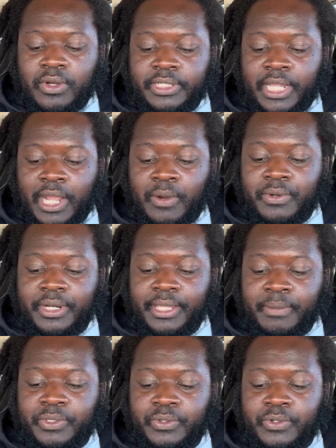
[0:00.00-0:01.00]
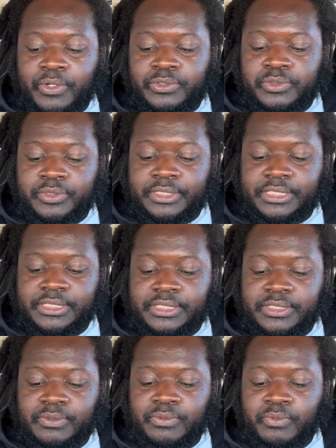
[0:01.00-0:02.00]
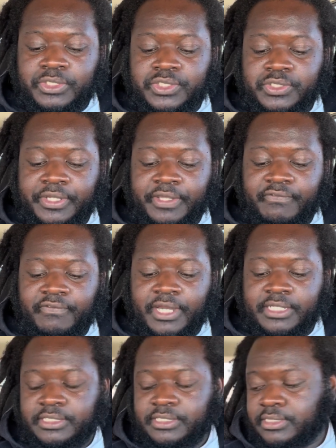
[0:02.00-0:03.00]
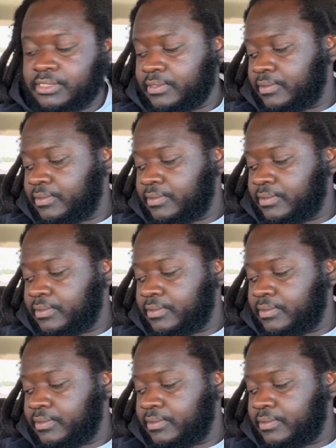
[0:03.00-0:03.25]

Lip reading: that will help me go through this. What's your advice?